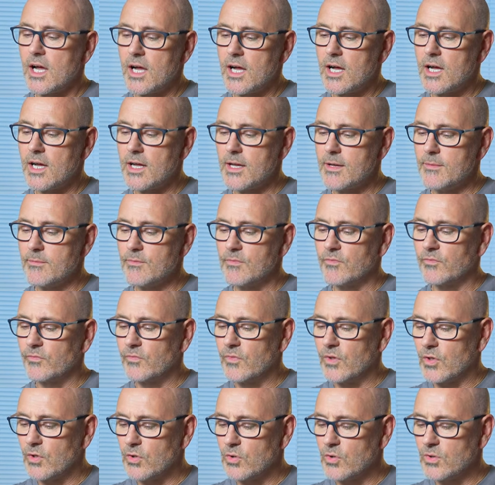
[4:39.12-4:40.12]
I'm
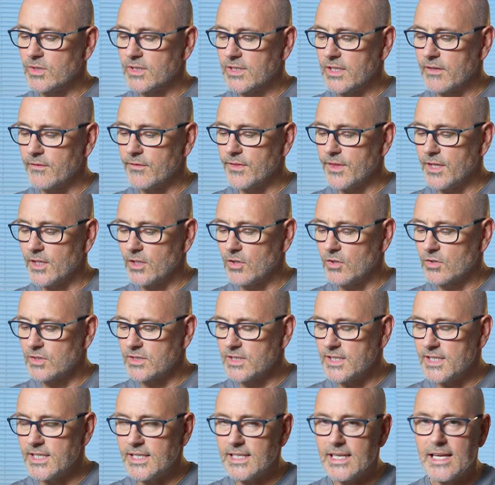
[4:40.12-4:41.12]
recording everything
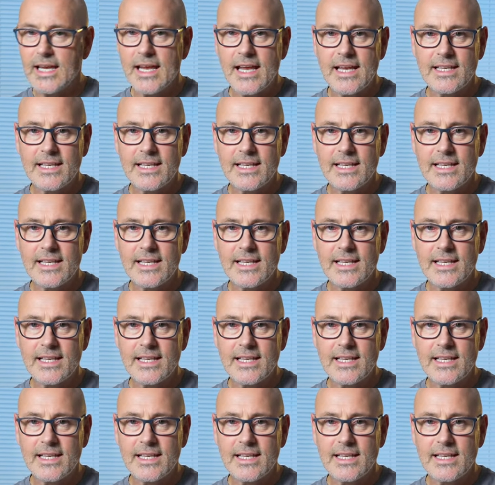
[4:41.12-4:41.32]
onto the